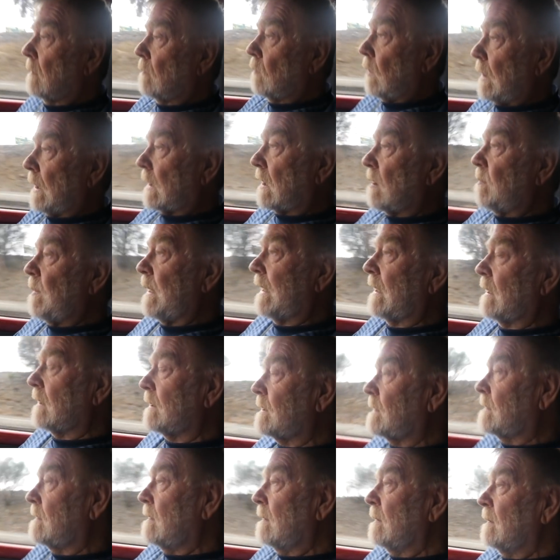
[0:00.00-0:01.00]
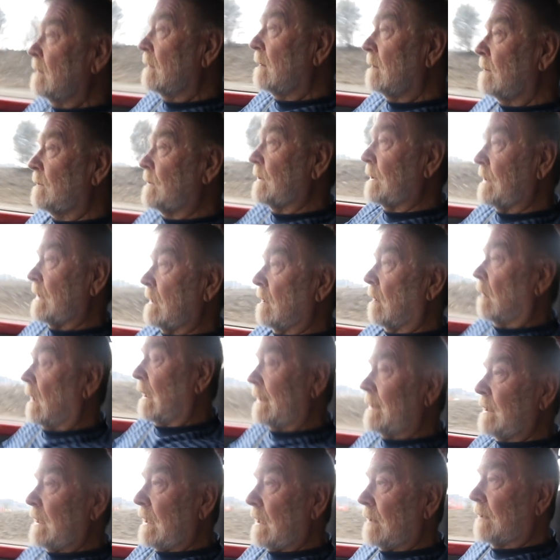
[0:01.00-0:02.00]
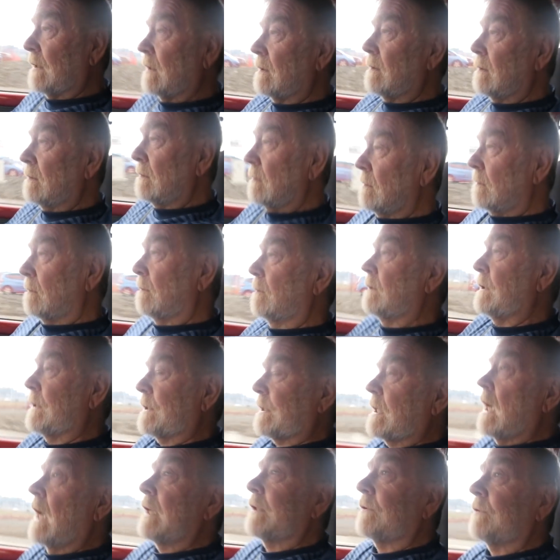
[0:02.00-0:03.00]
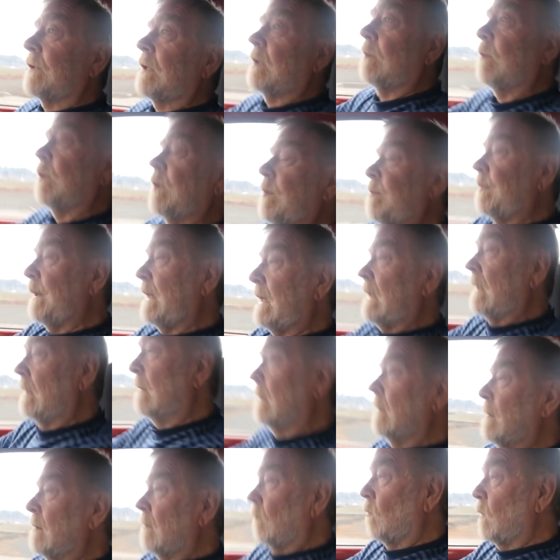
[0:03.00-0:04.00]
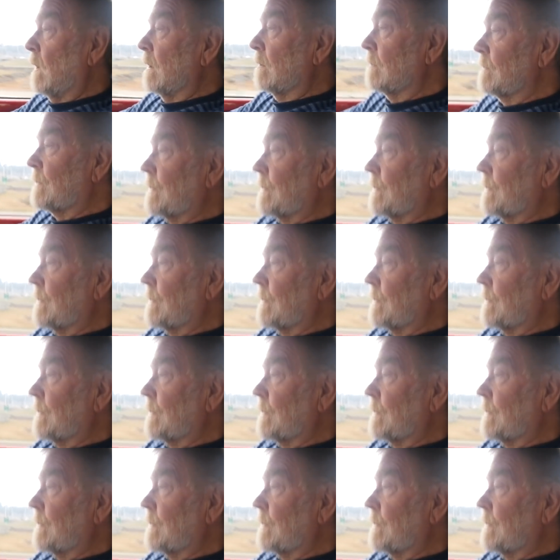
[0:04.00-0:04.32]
we're committed to the idea that this country would be well